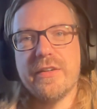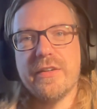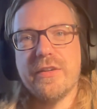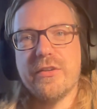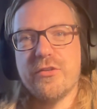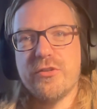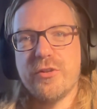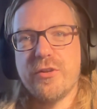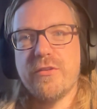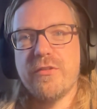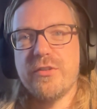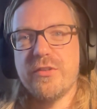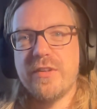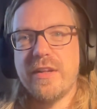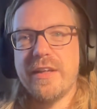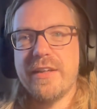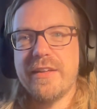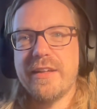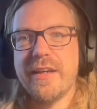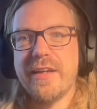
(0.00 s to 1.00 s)
a service
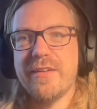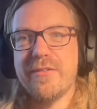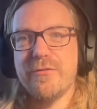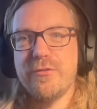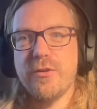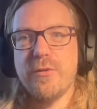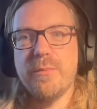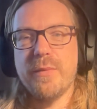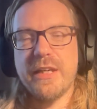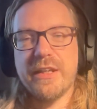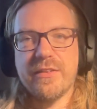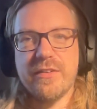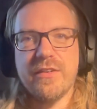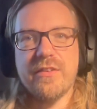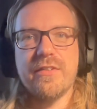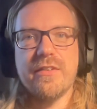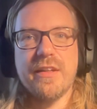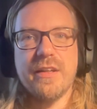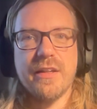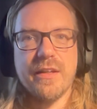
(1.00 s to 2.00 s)
like that from
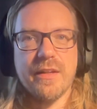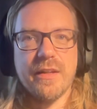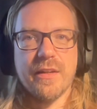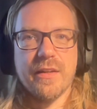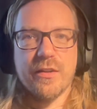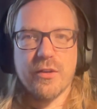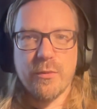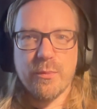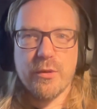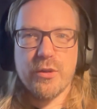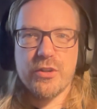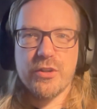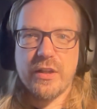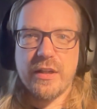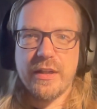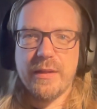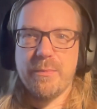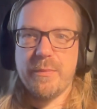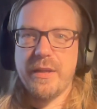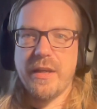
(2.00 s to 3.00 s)
existing commercial
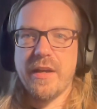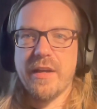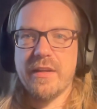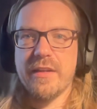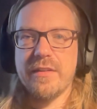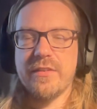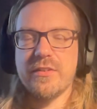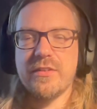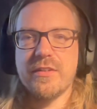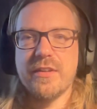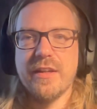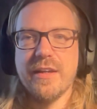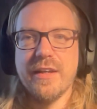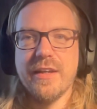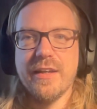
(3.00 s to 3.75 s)
APIs,